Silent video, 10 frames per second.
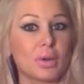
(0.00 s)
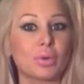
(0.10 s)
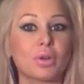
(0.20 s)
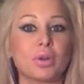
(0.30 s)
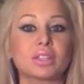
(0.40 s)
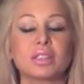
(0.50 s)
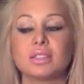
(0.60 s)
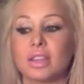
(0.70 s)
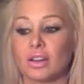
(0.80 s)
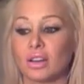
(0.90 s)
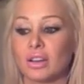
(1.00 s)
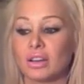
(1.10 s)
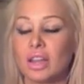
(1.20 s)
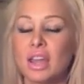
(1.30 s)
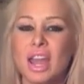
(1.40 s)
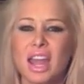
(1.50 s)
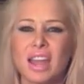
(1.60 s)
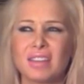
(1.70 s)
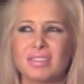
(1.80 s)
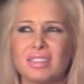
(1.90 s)
and we're going to dinner,
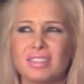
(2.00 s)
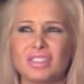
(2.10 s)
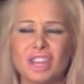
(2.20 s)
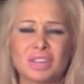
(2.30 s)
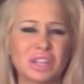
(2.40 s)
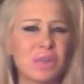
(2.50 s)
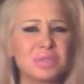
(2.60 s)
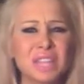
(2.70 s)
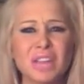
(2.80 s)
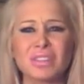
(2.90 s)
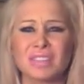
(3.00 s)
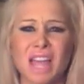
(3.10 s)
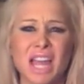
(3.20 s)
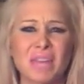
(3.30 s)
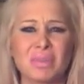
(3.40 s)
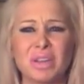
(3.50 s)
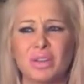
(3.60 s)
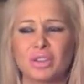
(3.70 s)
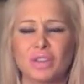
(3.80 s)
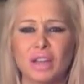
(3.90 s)
and Jada's like, "Oh, Sarah's lying, and we know her
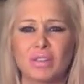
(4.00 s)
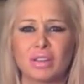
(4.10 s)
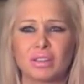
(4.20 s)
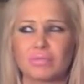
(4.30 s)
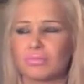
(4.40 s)
track record."